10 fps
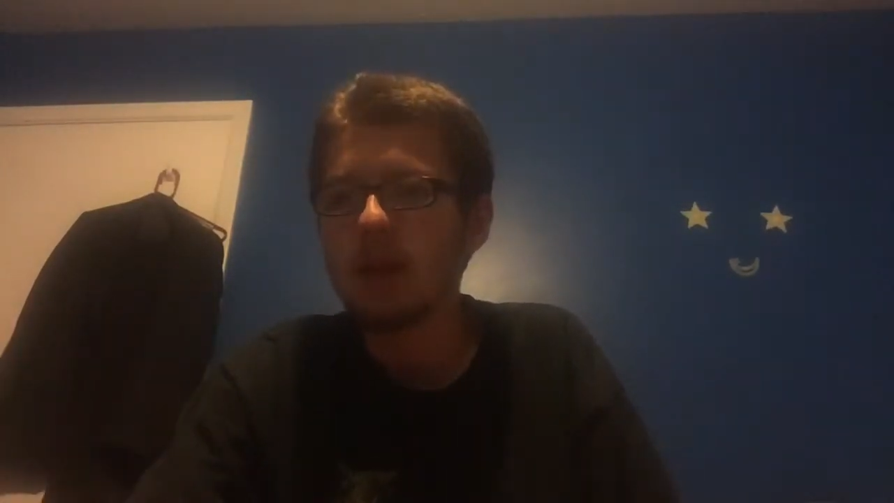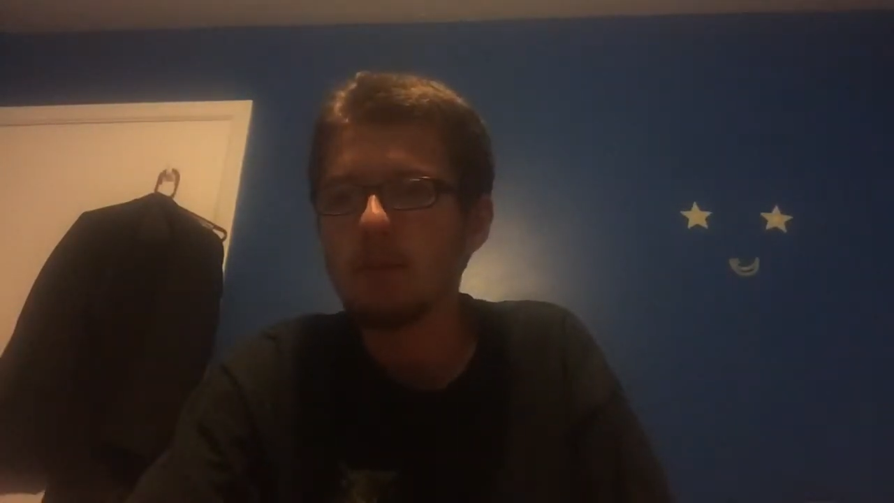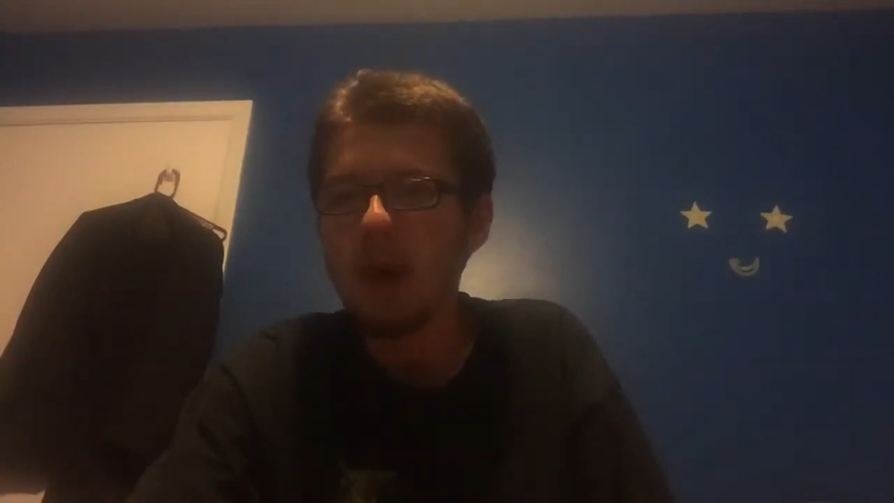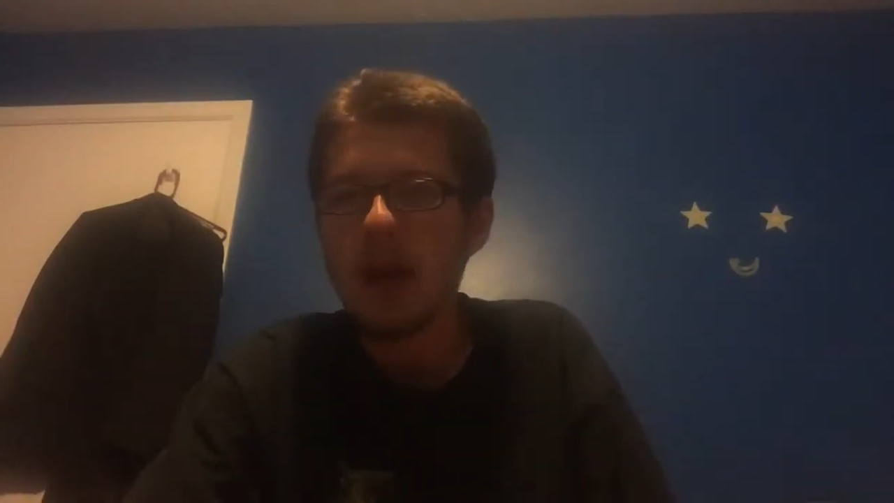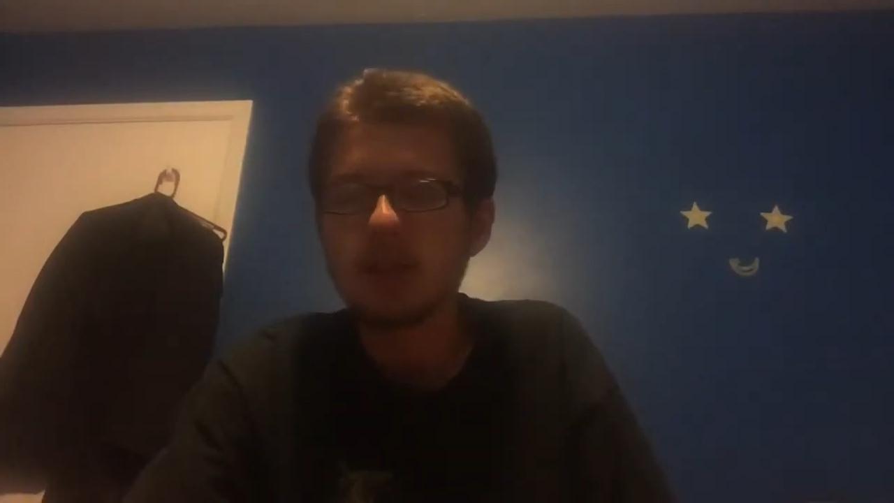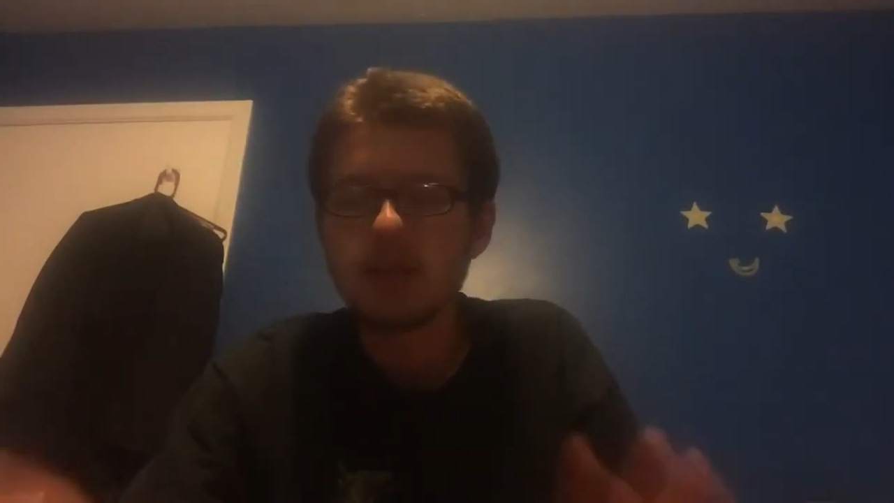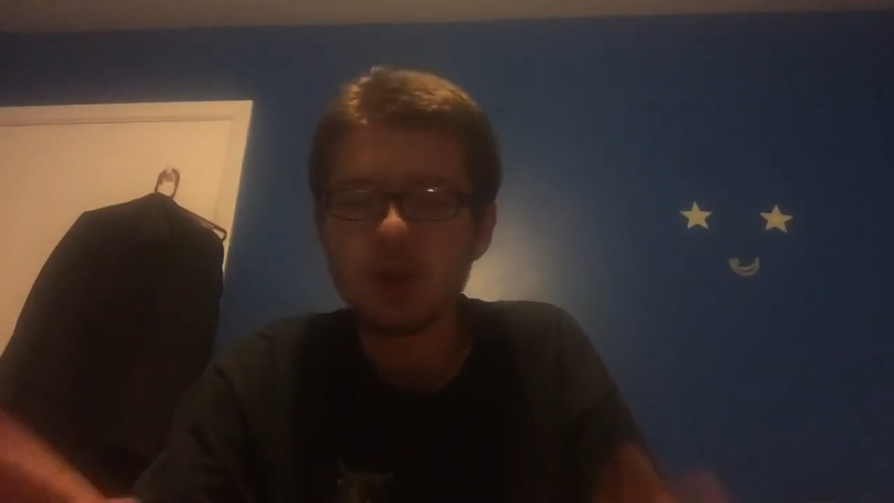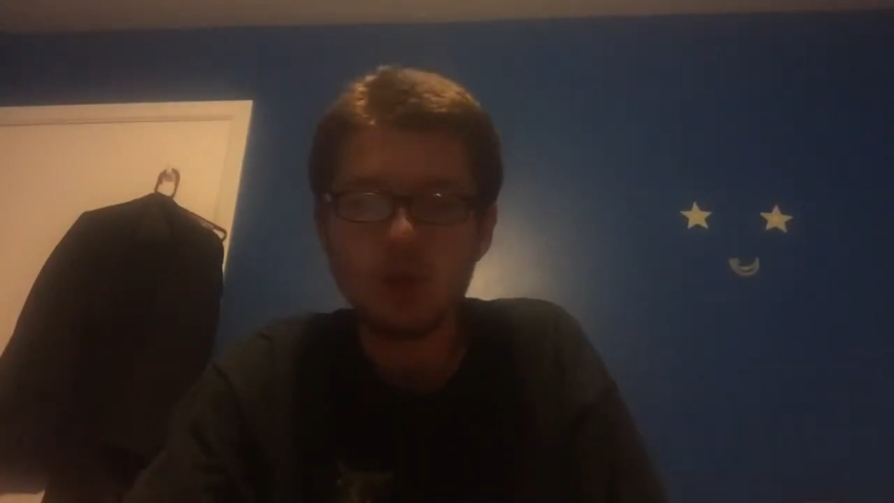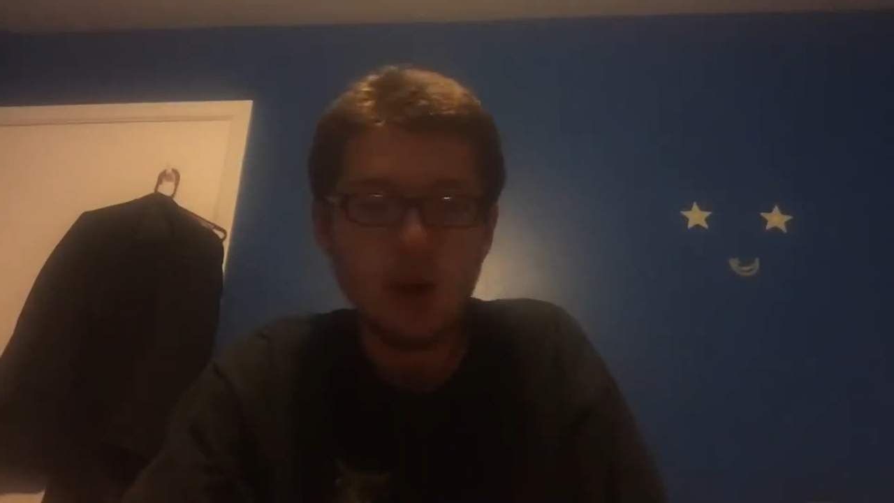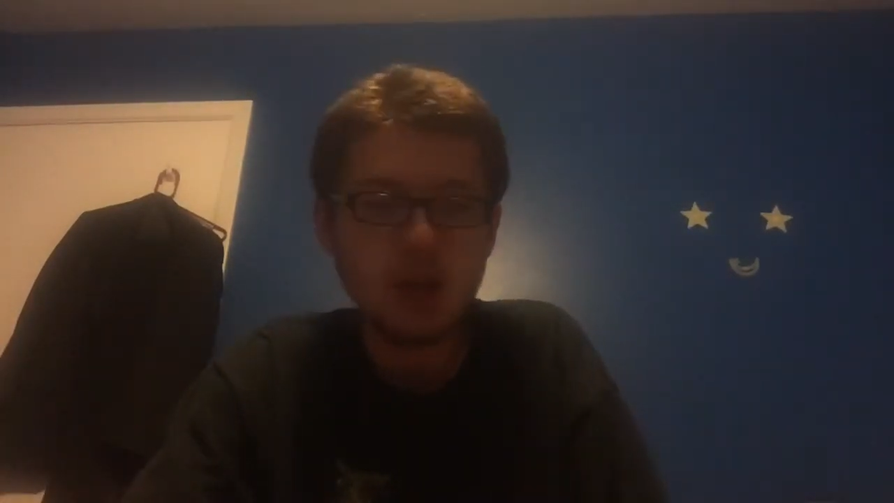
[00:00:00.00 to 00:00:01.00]
a bad
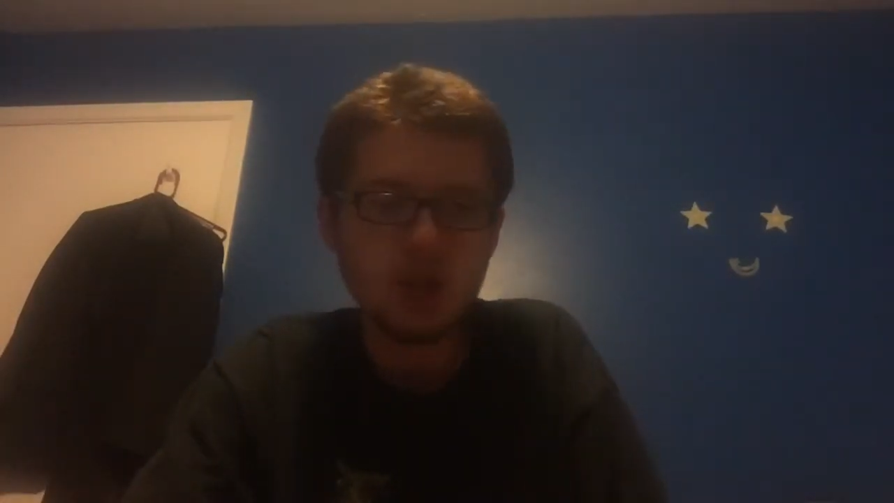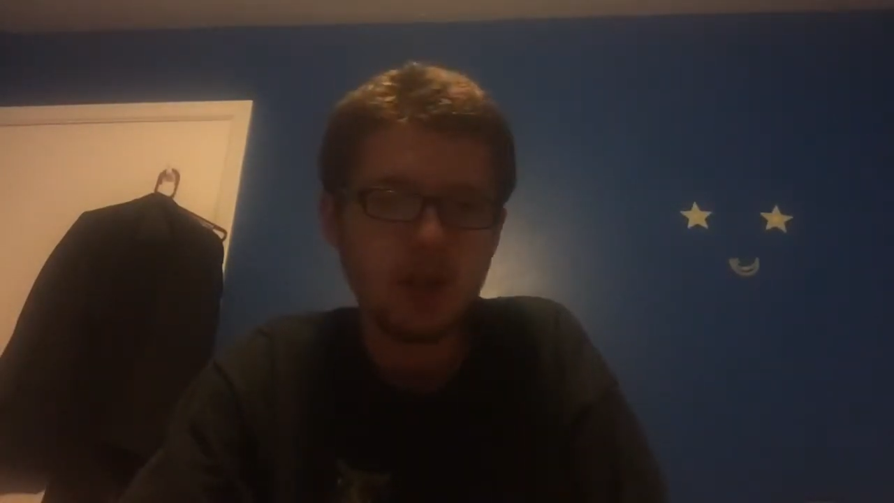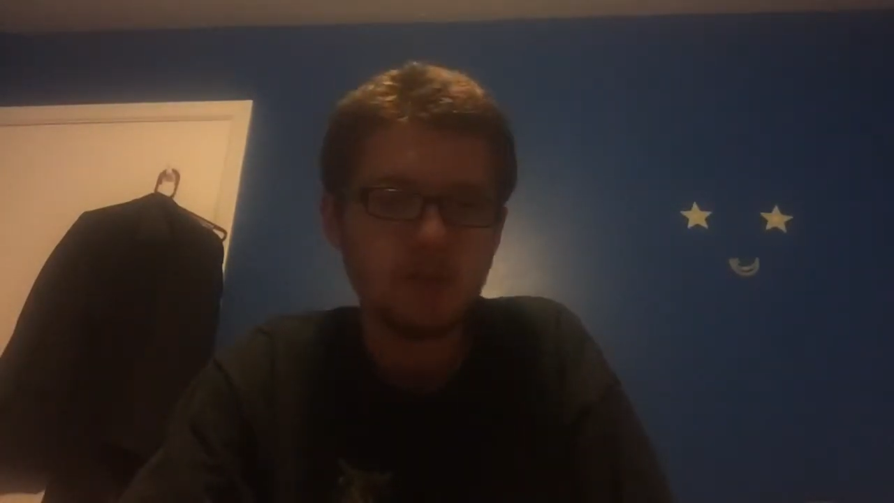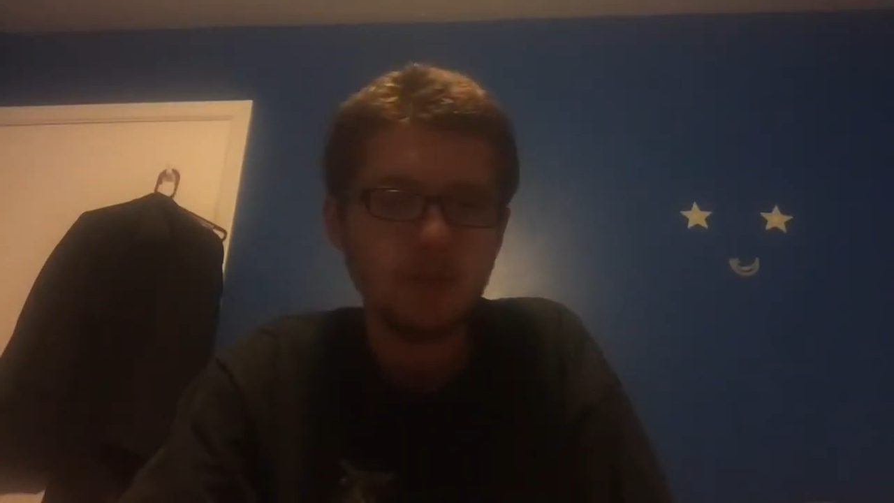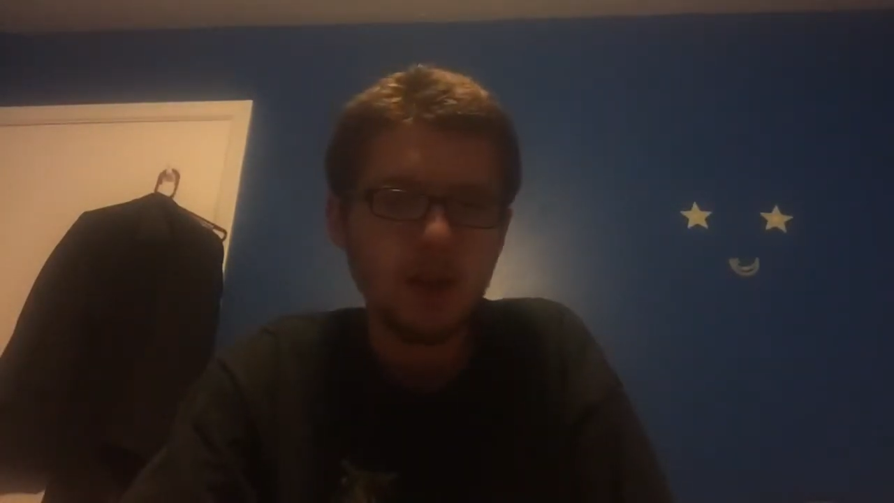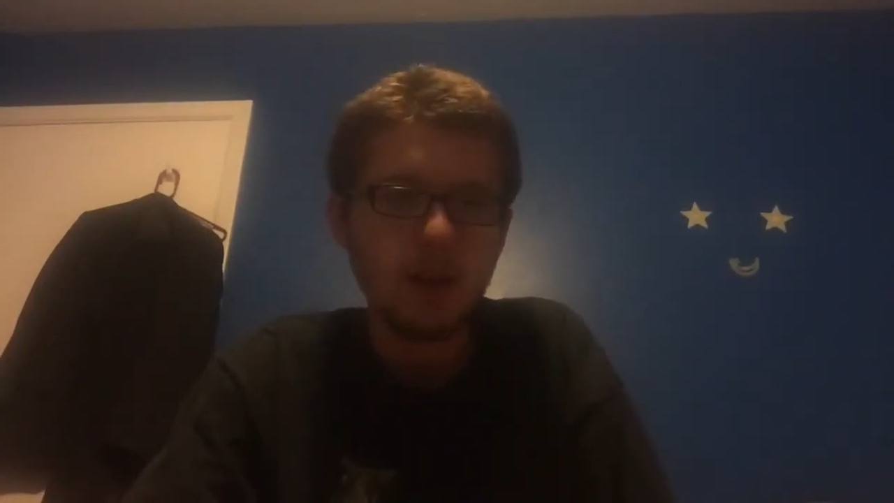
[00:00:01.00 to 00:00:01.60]
situation.